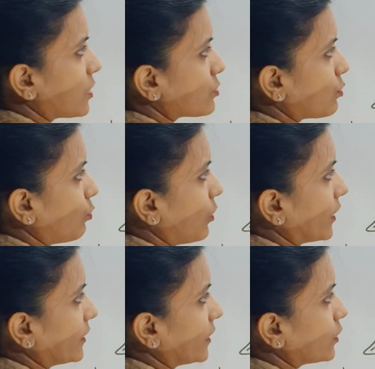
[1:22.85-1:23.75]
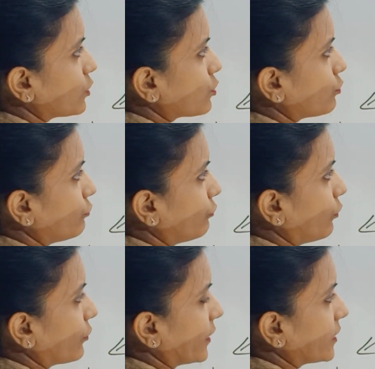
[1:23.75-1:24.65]
So 1 into
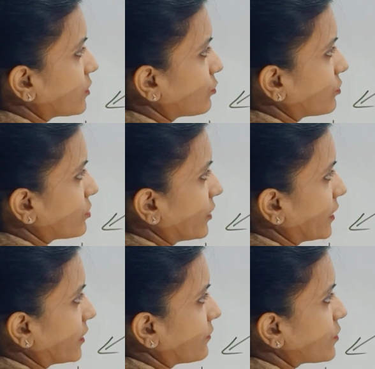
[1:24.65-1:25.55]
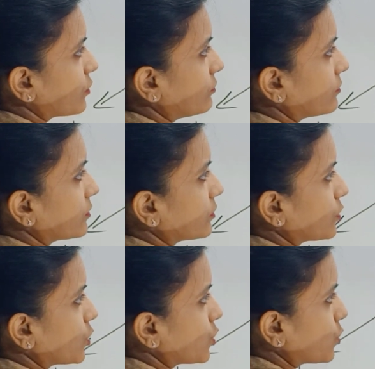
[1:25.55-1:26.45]
4 into 3 gives you
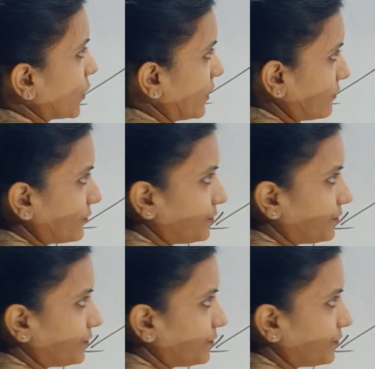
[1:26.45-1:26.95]
12.